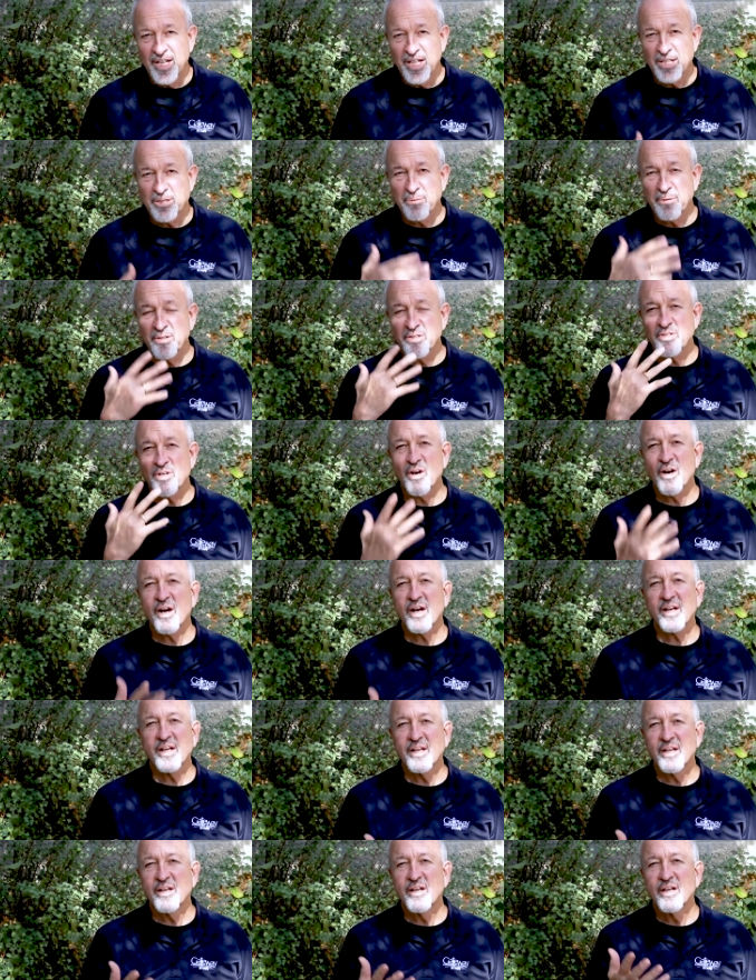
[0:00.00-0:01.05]
it's about
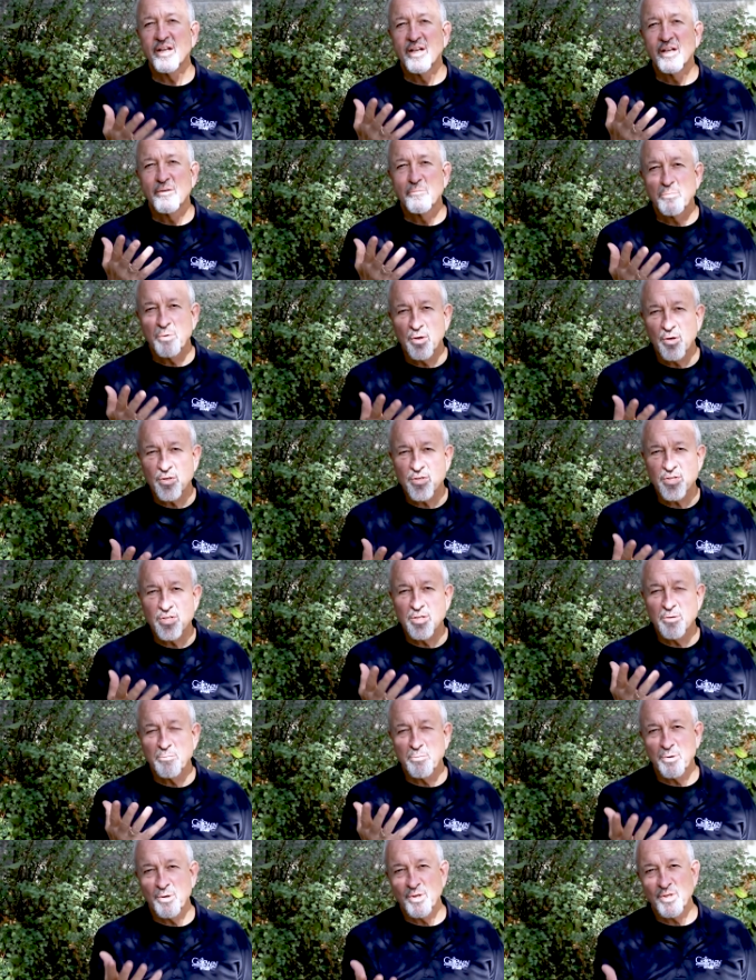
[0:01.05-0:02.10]
talking person
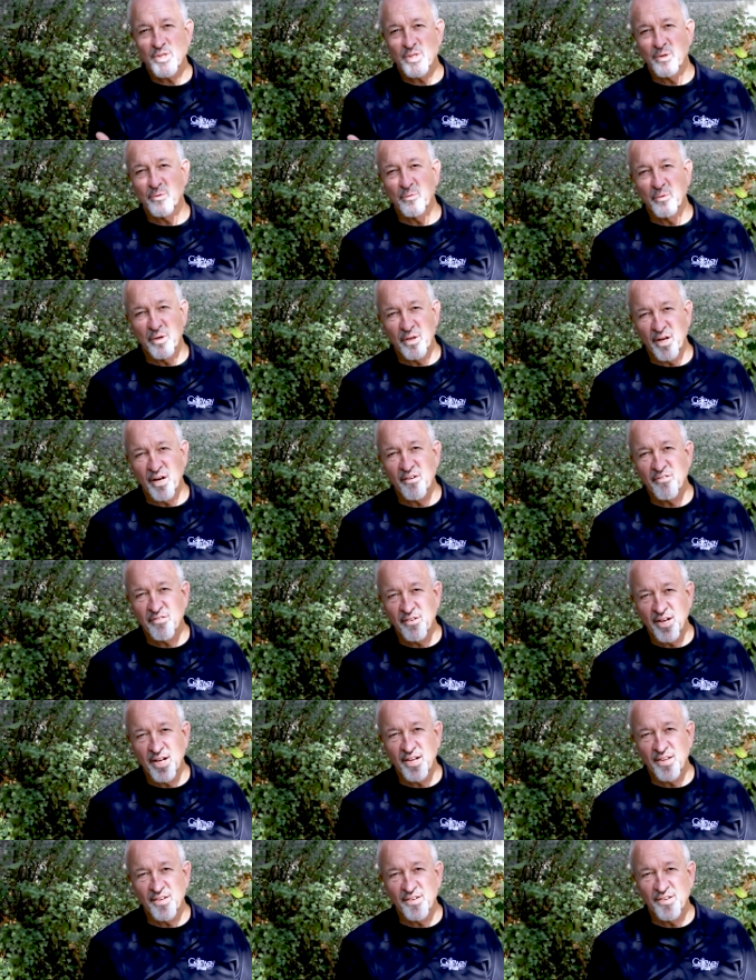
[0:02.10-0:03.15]
to person with our
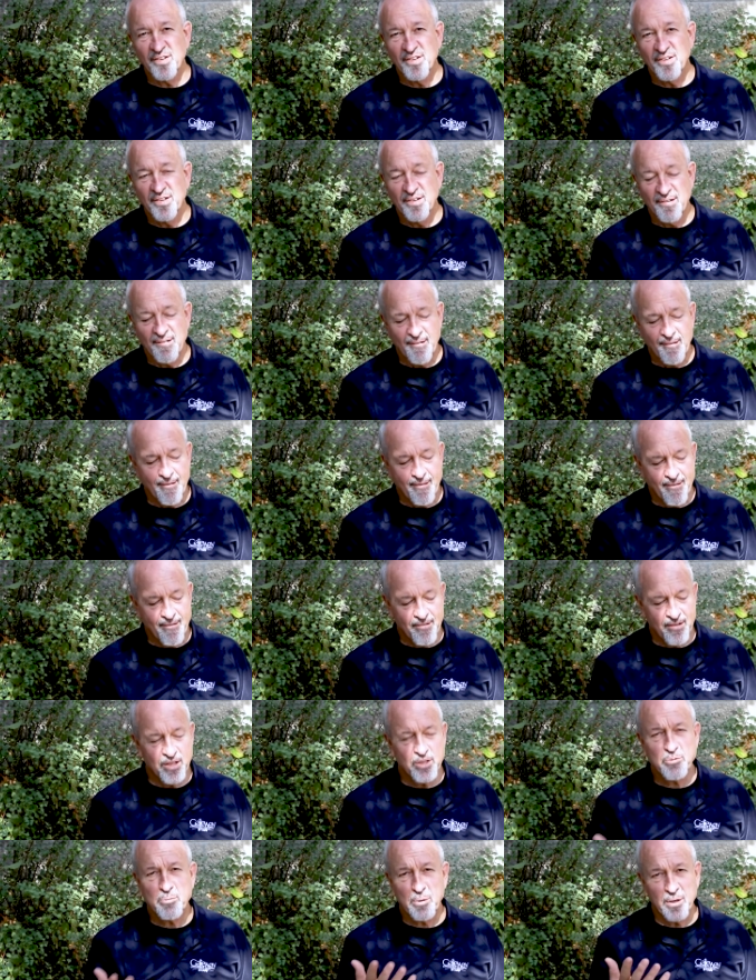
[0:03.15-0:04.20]
Father.
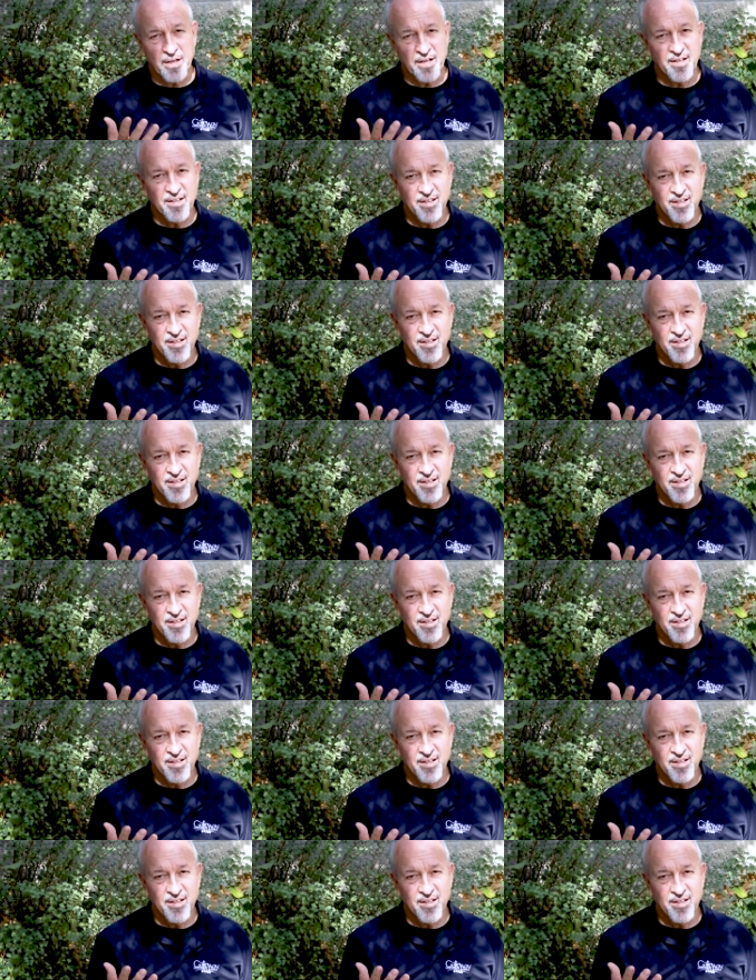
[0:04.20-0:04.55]
Let's pray.